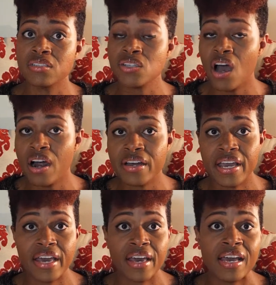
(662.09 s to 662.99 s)

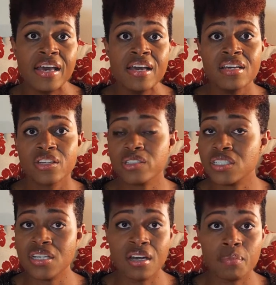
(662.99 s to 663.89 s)
Target. There's a
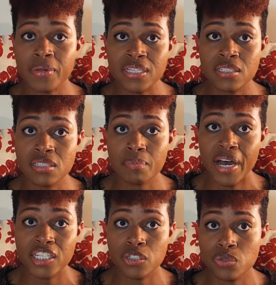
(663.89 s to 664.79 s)
ton of places to
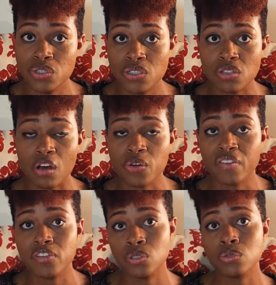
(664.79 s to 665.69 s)
buy juicers. All you
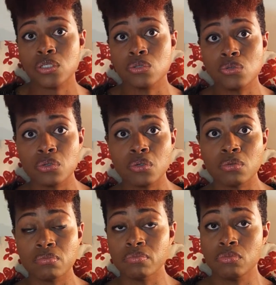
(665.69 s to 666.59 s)
have to do is
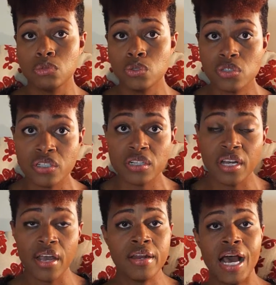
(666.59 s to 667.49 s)
Google juicer,
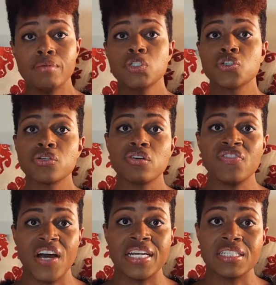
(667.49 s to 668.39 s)
and I'm sure you'll
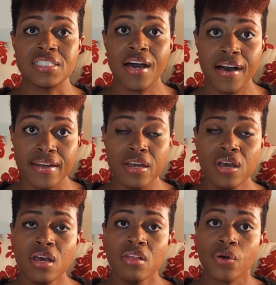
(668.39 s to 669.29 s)
find a ton.
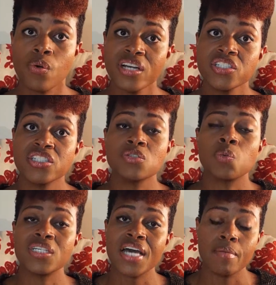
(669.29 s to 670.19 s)
The question is,
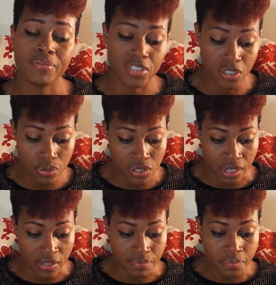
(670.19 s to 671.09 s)
what type of
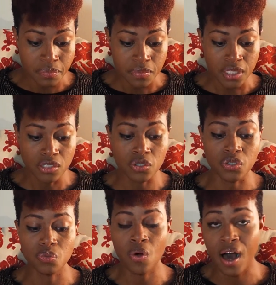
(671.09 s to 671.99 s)
juicer do
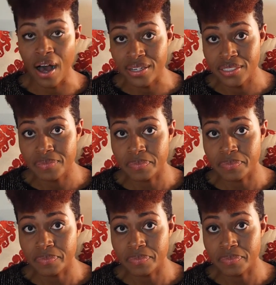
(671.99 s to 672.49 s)
you want?